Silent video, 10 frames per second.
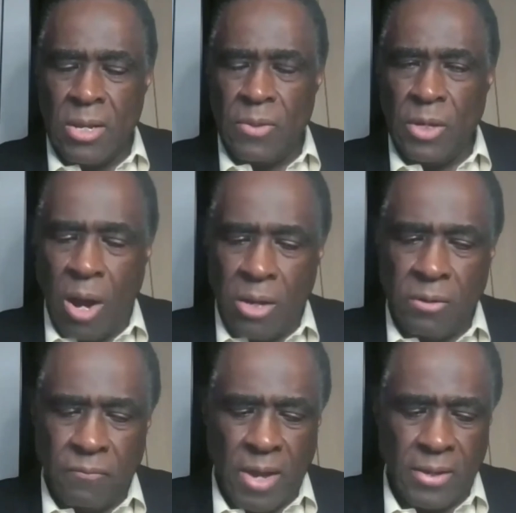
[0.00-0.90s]
The
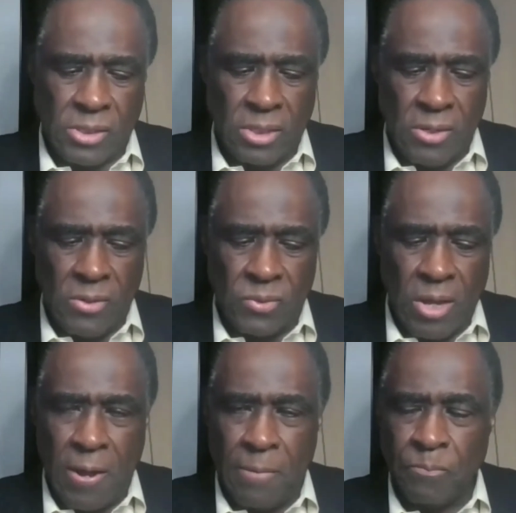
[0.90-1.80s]
other vaccines,
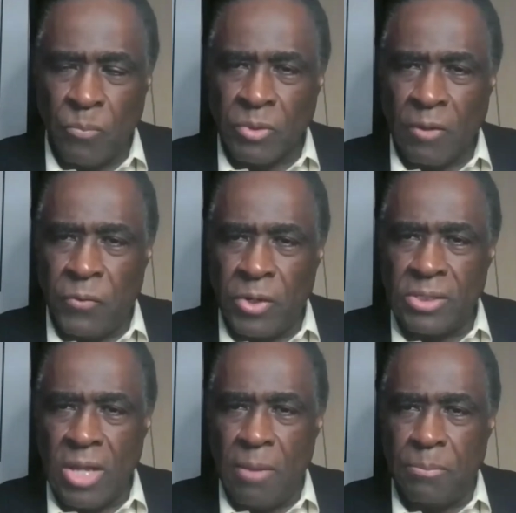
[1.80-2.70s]
um, for
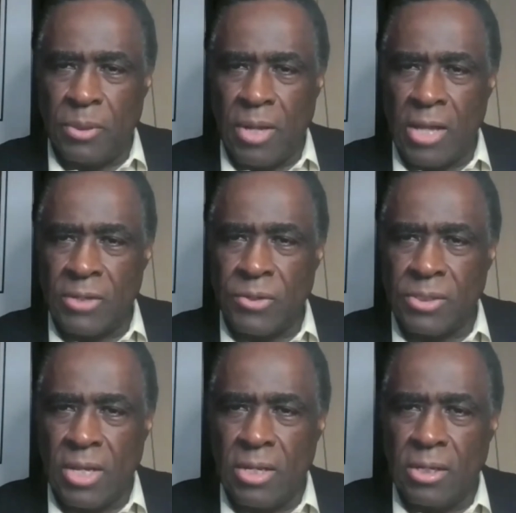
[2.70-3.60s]
example,
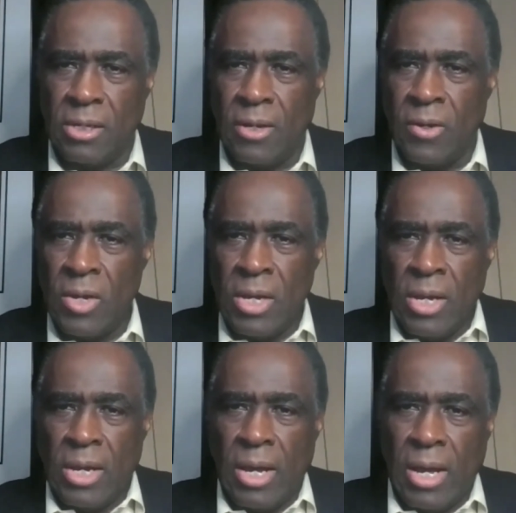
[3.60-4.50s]
AstraZeneca,
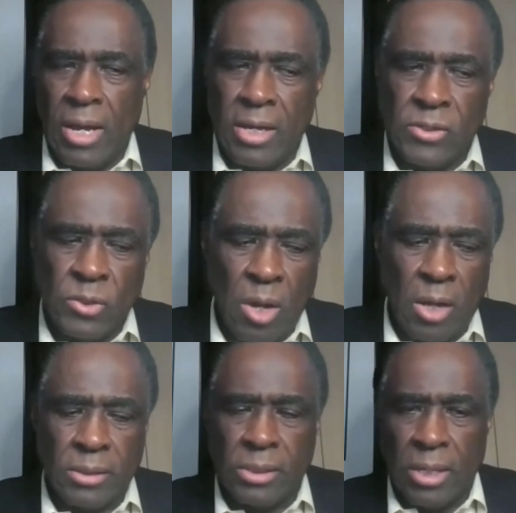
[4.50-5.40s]
uh, is
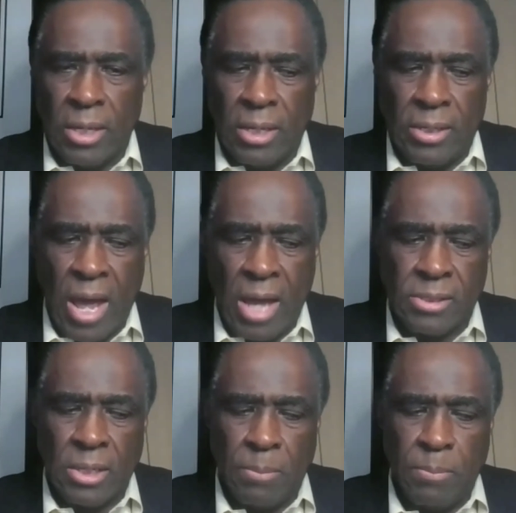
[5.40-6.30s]
not, it
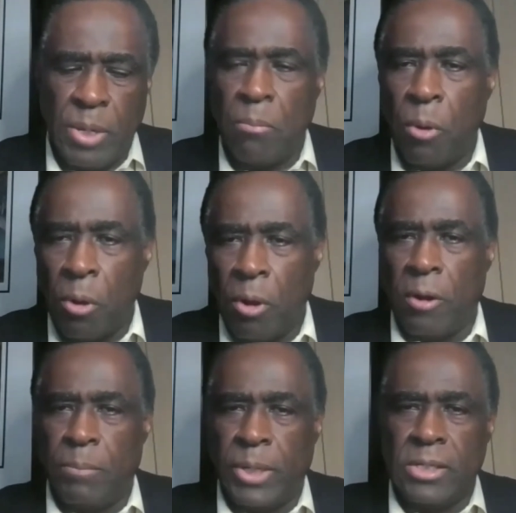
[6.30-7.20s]
has a little bit
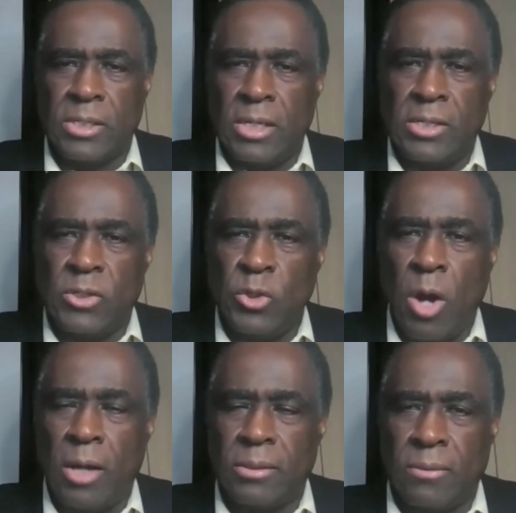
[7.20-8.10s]
more, but it's, it's
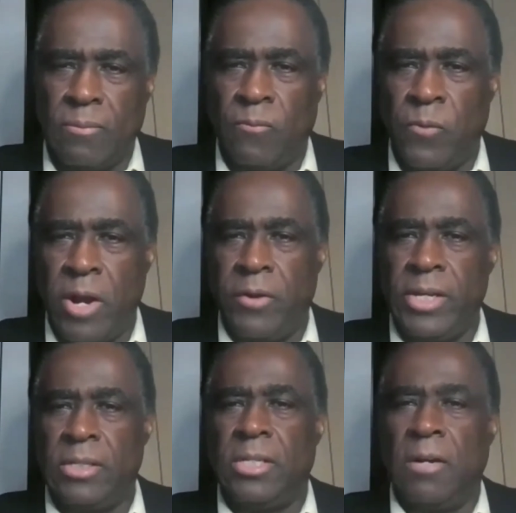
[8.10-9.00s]
not
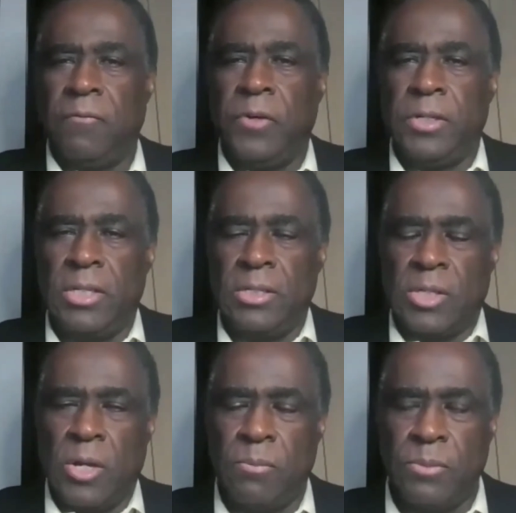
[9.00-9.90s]
very different in
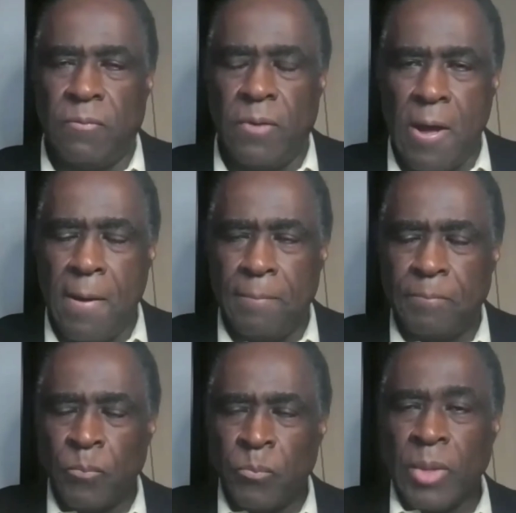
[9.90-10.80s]
terms of
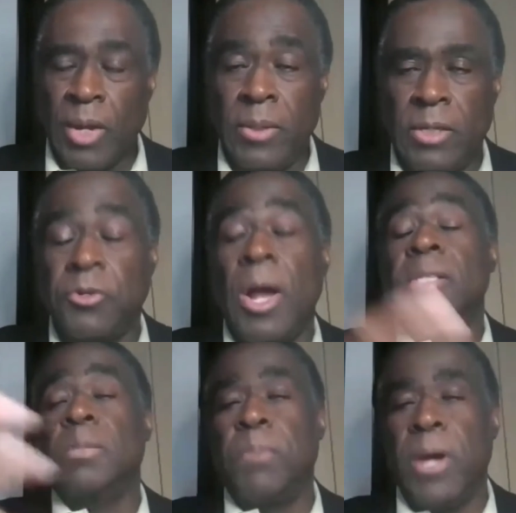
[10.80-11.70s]
um, the
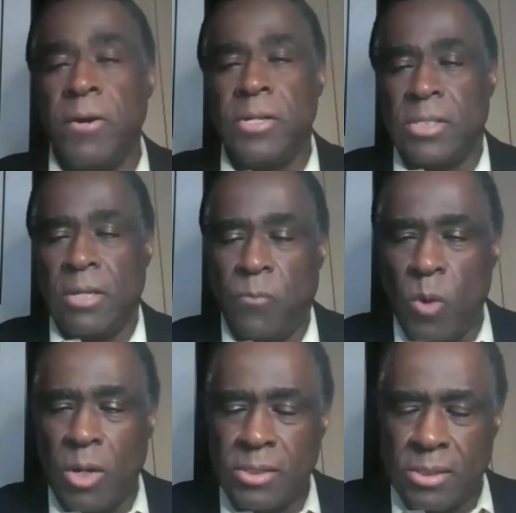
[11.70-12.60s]
transparency of
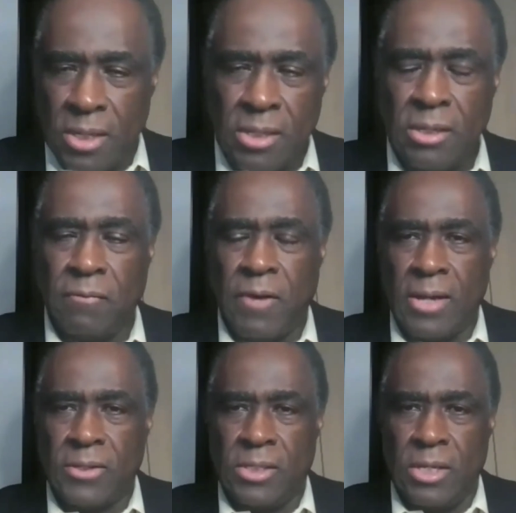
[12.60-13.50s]
what's in the
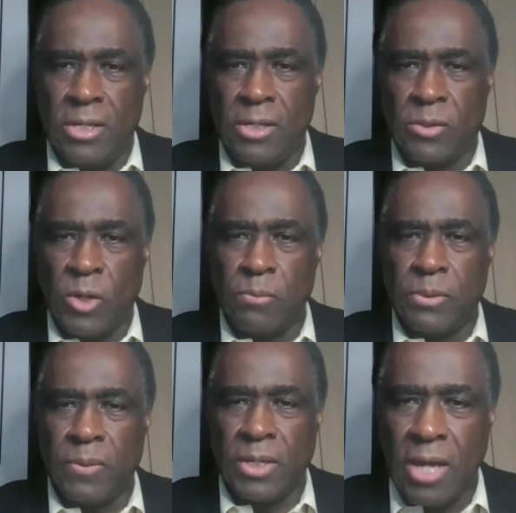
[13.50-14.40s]
vaccine in terms
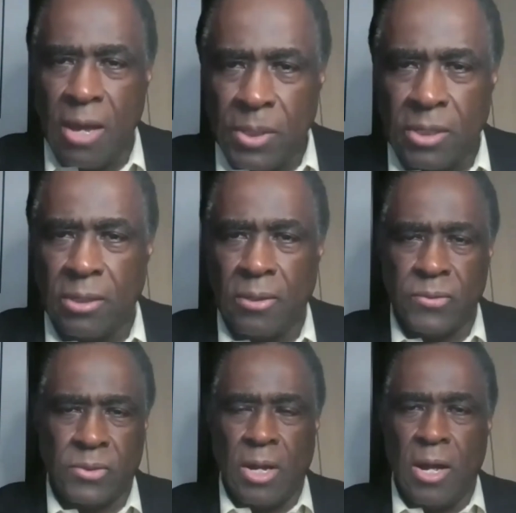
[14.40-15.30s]
of the
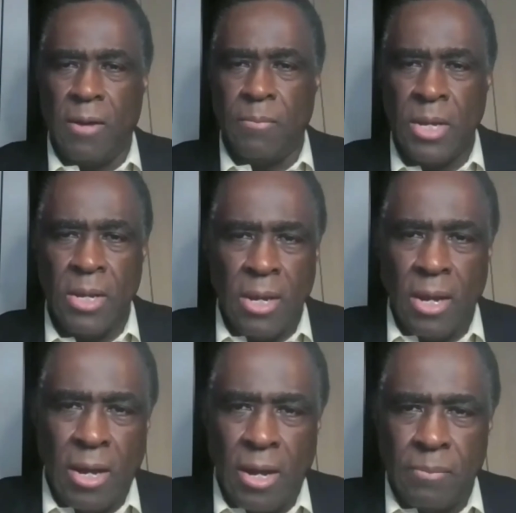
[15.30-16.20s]
chemicals um,
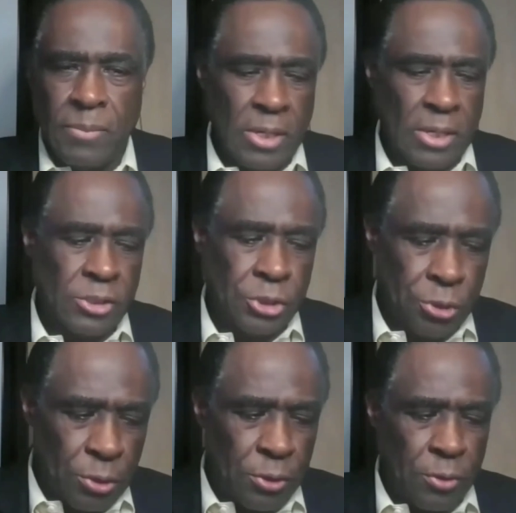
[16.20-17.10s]
um, and
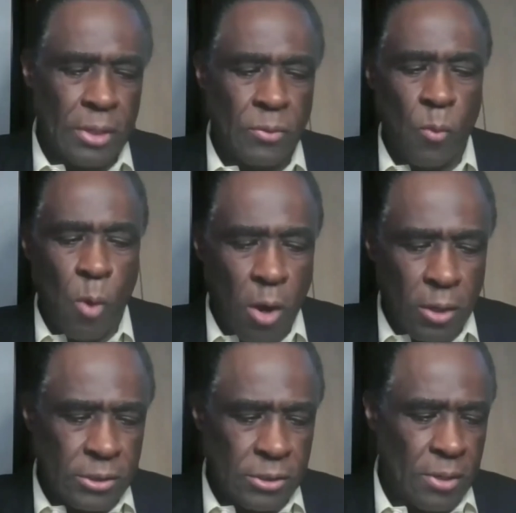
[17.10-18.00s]
sugar and
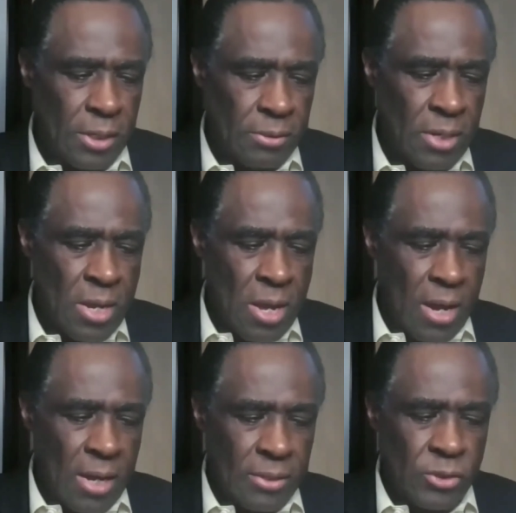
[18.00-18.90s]
water and
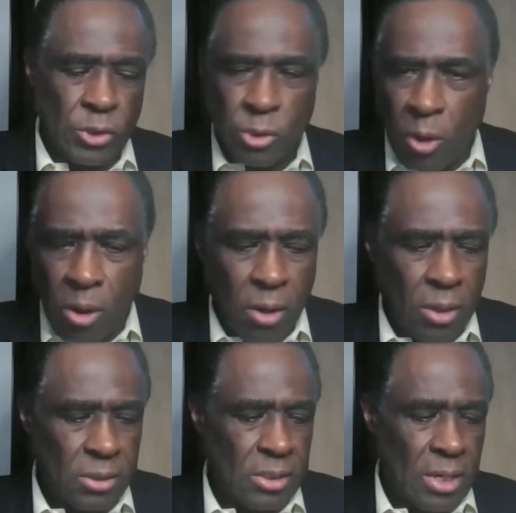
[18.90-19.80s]
and
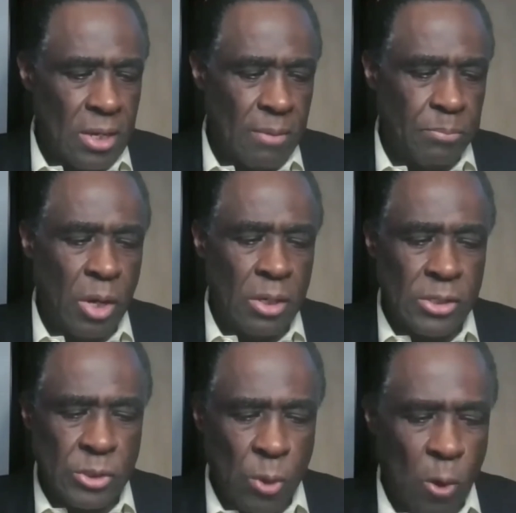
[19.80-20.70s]
salt, uh,
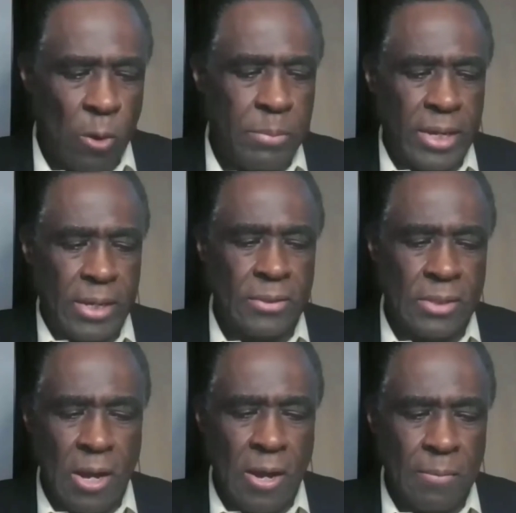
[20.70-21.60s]
polysorbate,
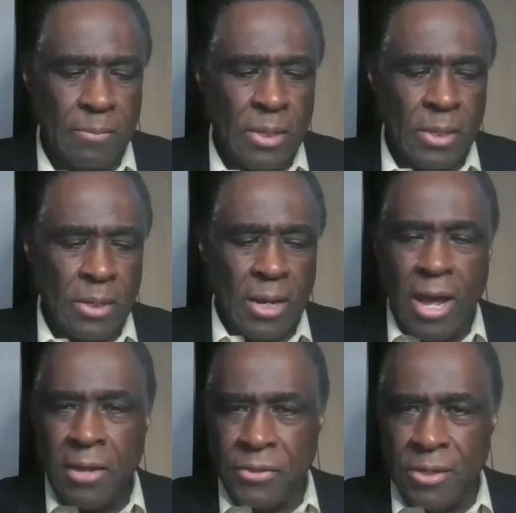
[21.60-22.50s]
um,
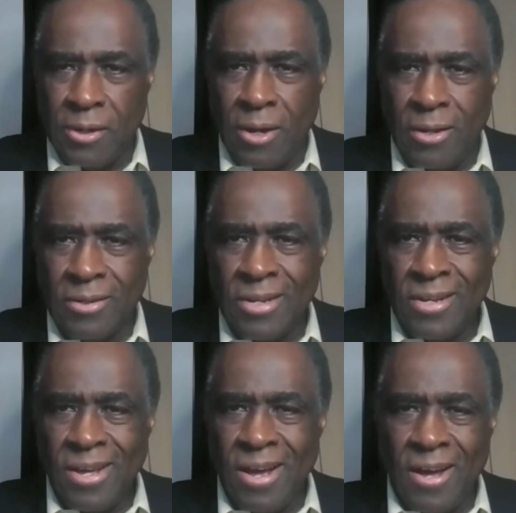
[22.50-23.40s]
ethanol,
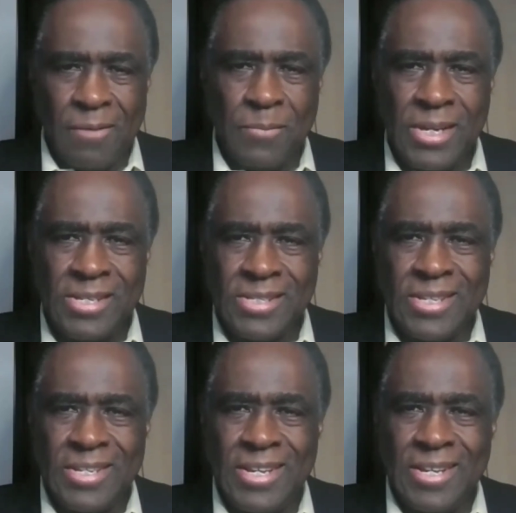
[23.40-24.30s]
um,
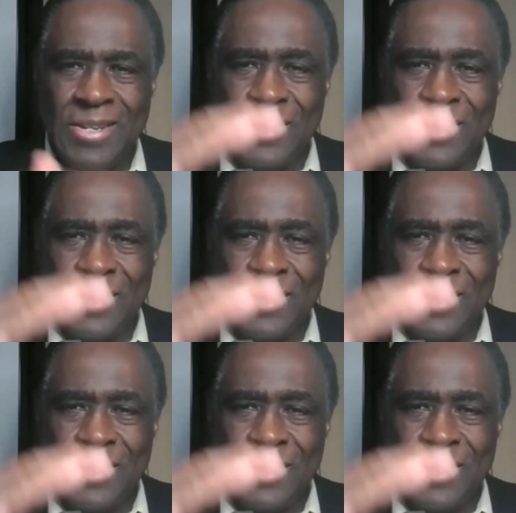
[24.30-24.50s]
histidine.